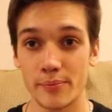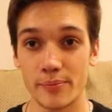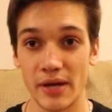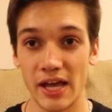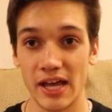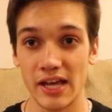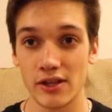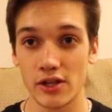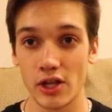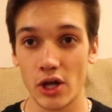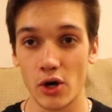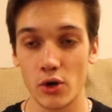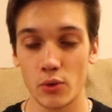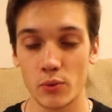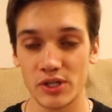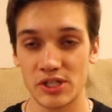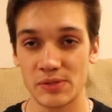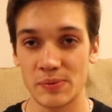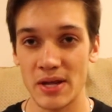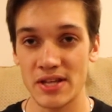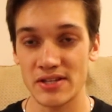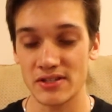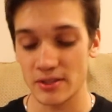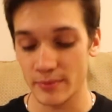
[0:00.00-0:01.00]
payload, which
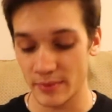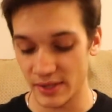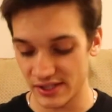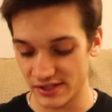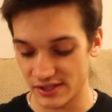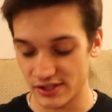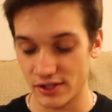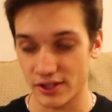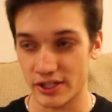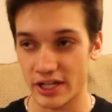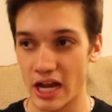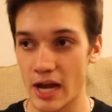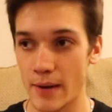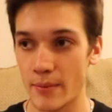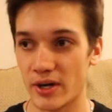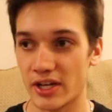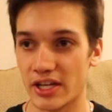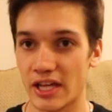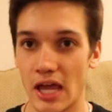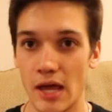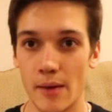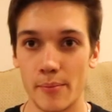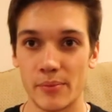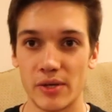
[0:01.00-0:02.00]
basically means your camera
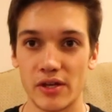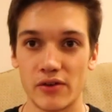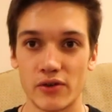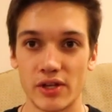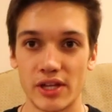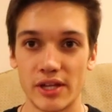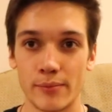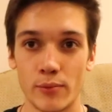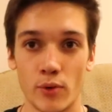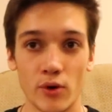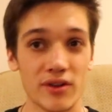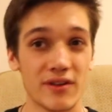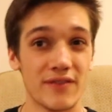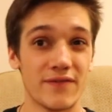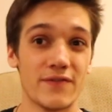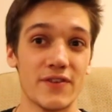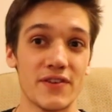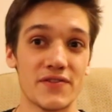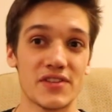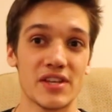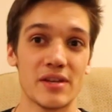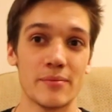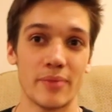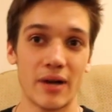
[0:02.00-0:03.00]
can't be really more than
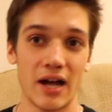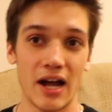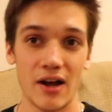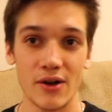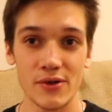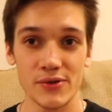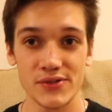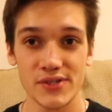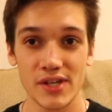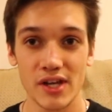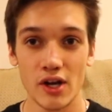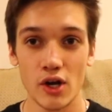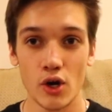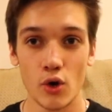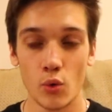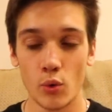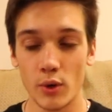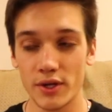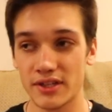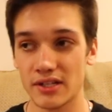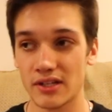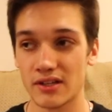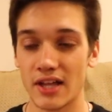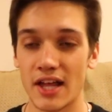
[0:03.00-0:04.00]
15 pounds
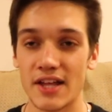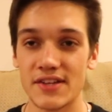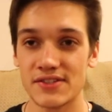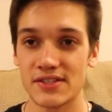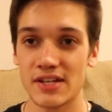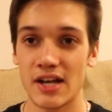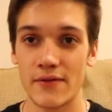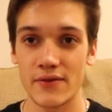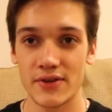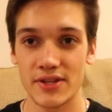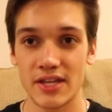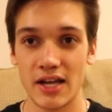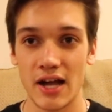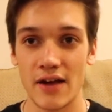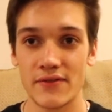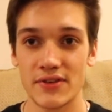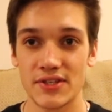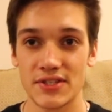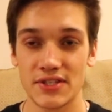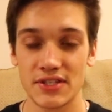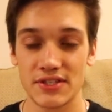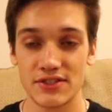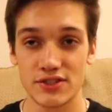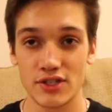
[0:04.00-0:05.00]
with the lens and everything,
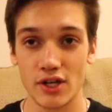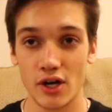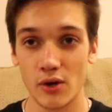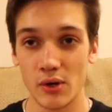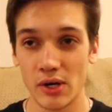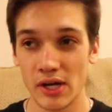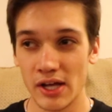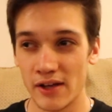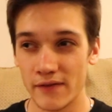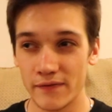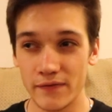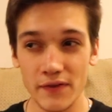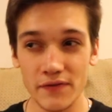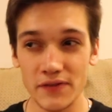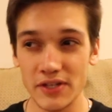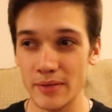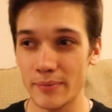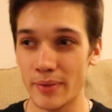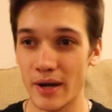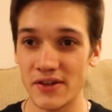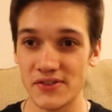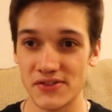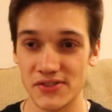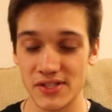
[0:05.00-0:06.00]
obviously. So 15
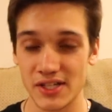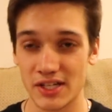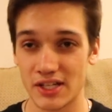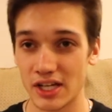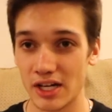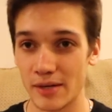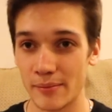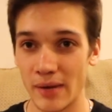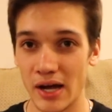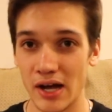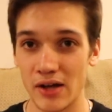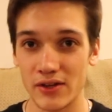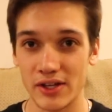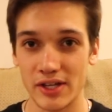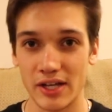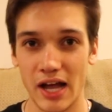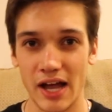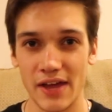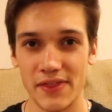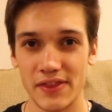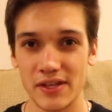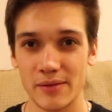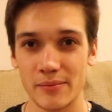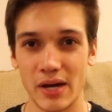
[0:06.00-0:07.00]
pounds is a good amount. Like,
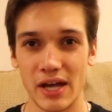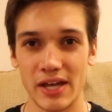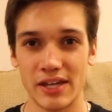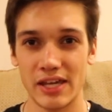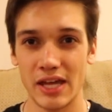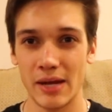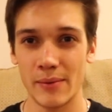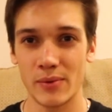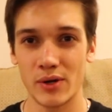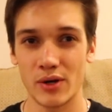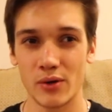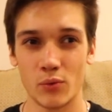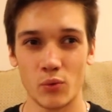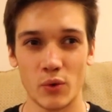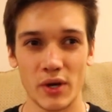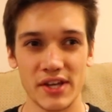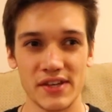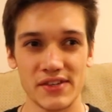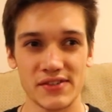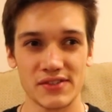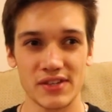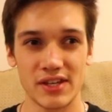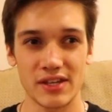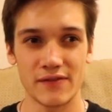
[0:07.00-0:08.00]
I think my camera
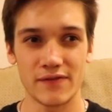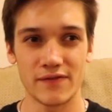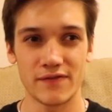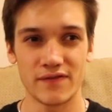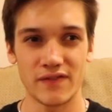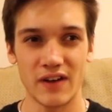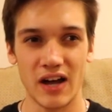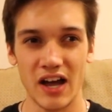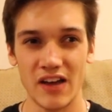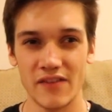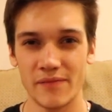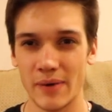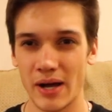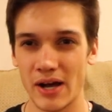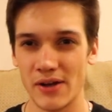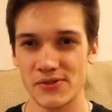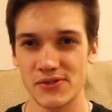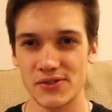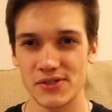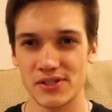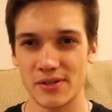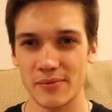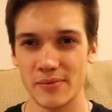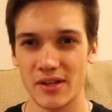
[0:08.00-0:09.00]
weighs like 5 pounds
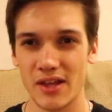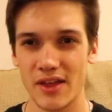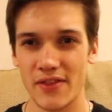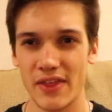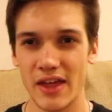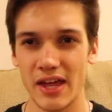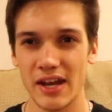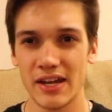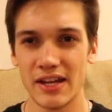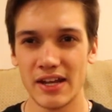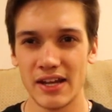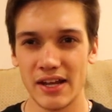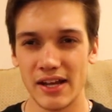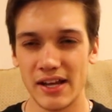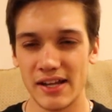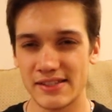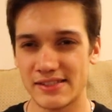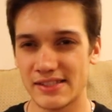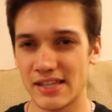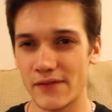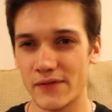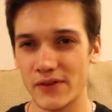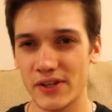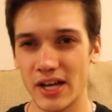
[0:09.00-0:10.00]
or something like that.
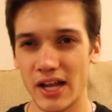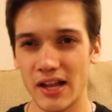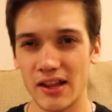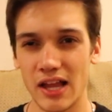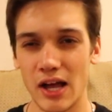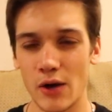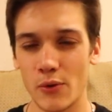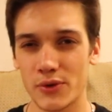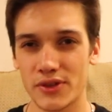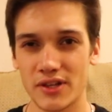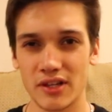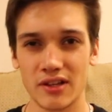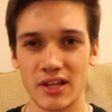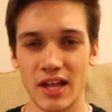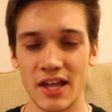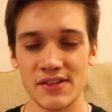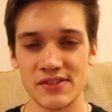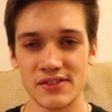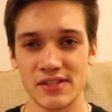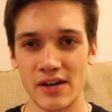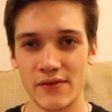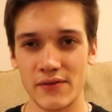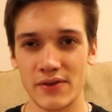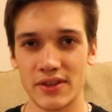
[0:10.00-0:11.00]
It's definitely not a lot with the
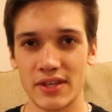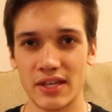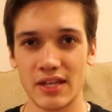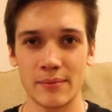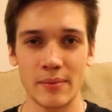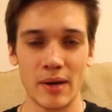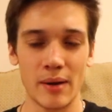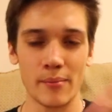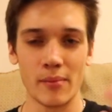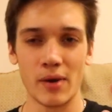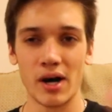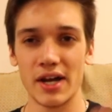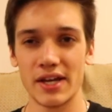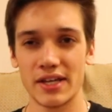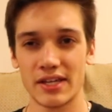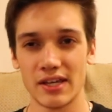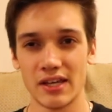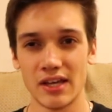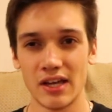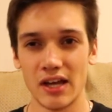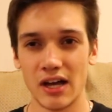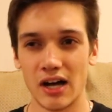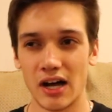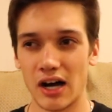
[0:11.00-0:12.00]
lens and everything and my mic.
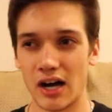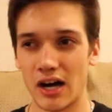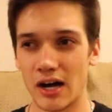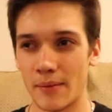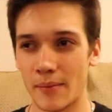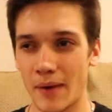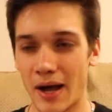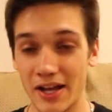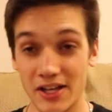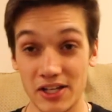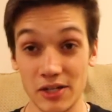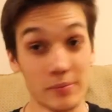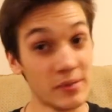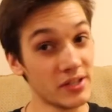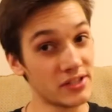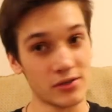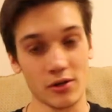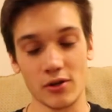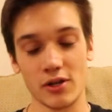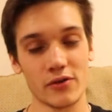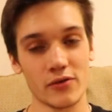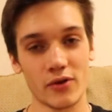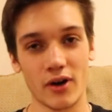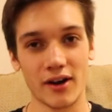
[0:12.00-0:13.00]
I could be
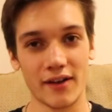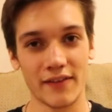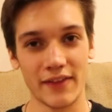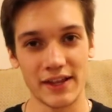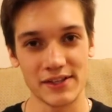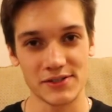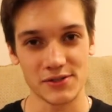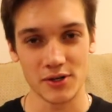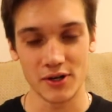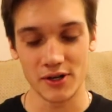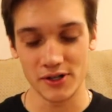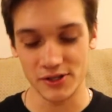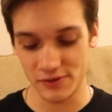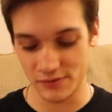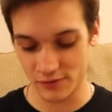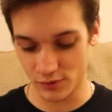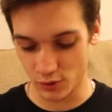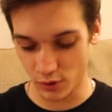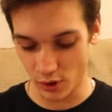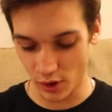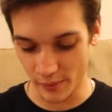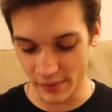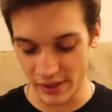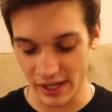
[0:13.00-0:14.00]
totally wrong on that, so don't
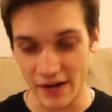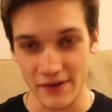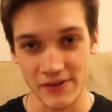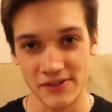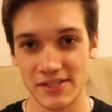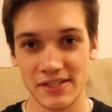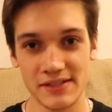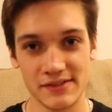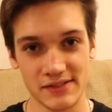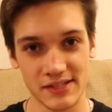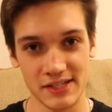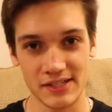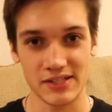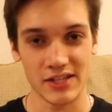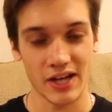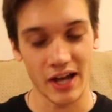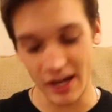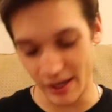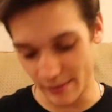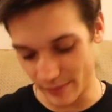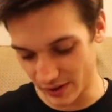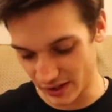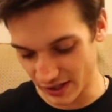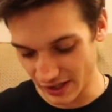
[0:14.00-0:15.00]
quote me. I have a
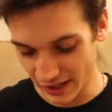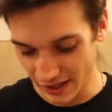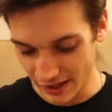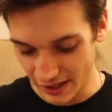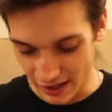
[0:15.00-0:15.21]
T6i, but